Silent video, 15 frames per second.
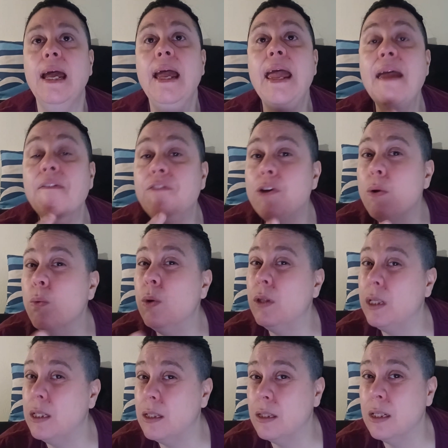if you're
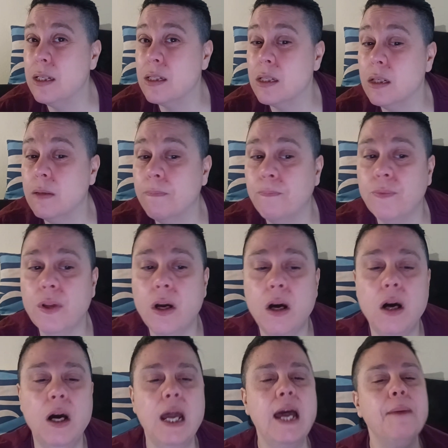willing to listen.
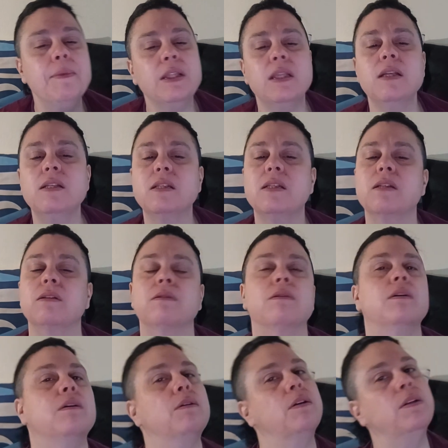Amethyst
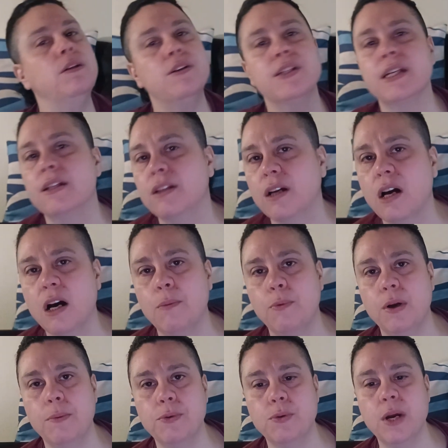clears out the
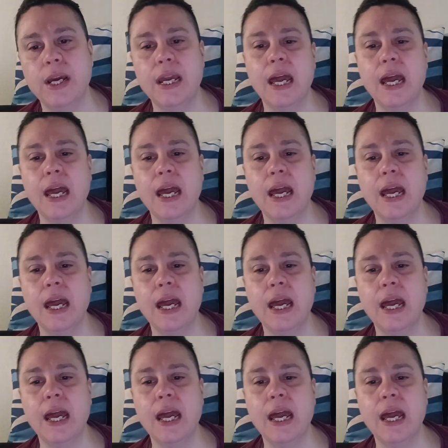cobwebs, right?